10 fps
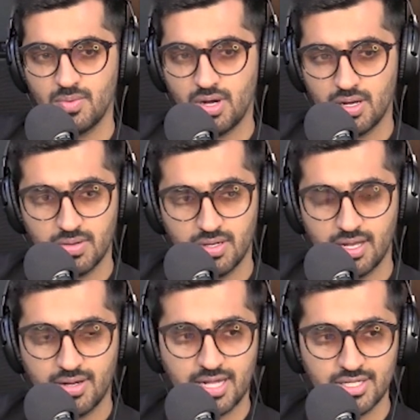Wow.
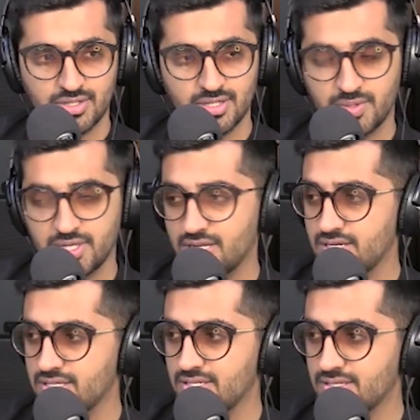twelve I graduated years. In twenty
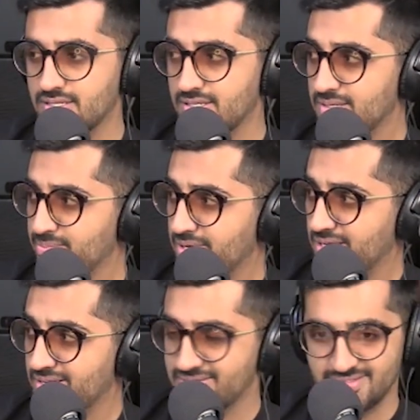nineteen.
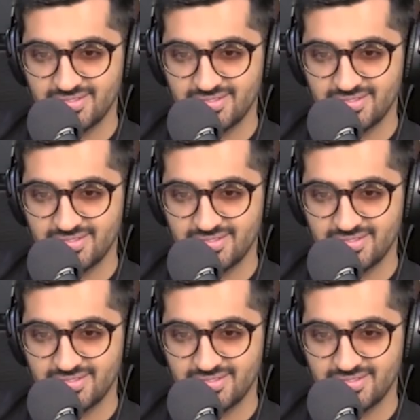Man.